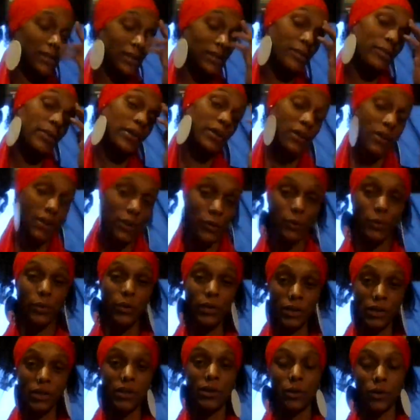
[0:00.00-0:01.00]
has been a
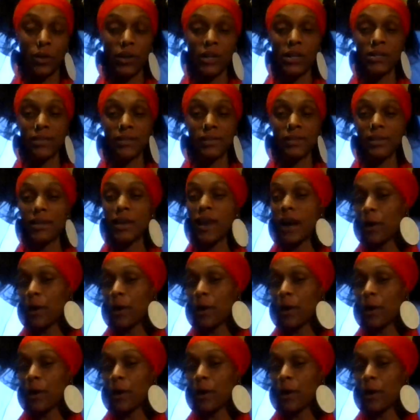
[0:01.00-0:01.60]
really crazy,